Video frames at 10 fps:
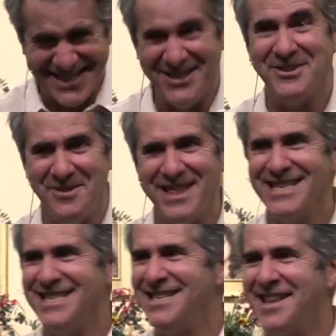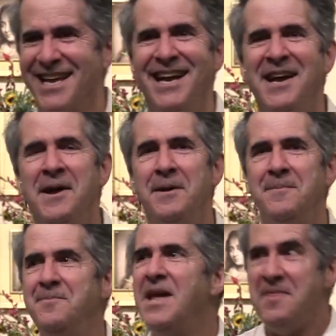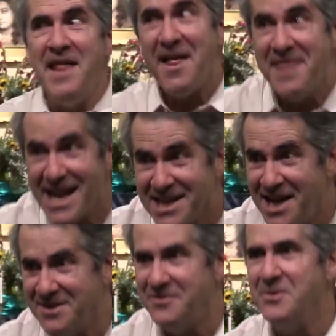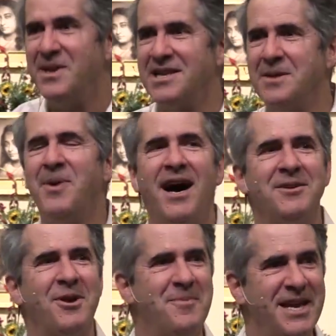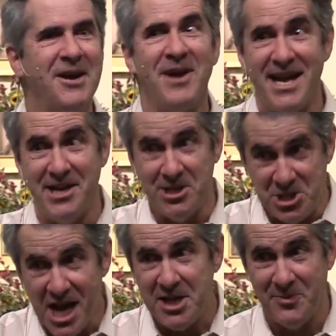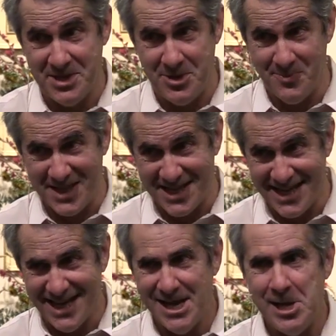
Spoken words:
Look who thinks he's nothing. Not that kind of humility. Padre Pio had genuine humility.